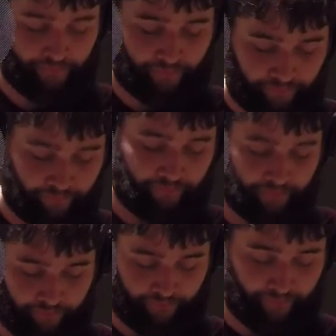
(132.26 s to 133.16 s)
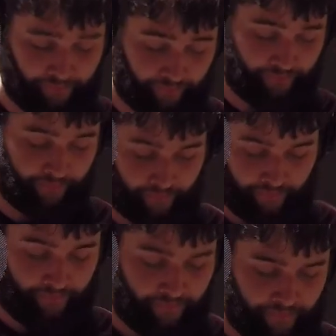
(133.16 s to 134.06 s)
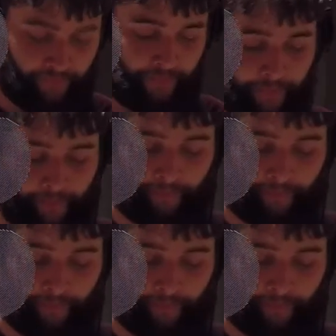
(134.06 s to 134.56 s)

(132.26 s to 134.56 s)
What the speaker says: or winter song and then